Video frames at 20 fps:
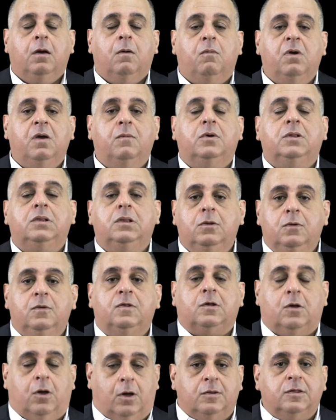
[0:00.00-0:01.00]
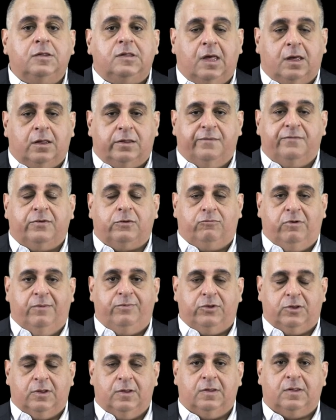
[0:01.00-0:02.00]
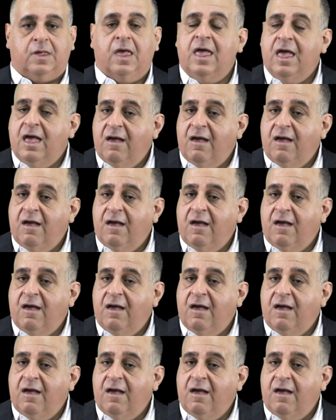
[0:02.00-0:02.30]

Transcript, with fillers: we will lose context of Scriptures.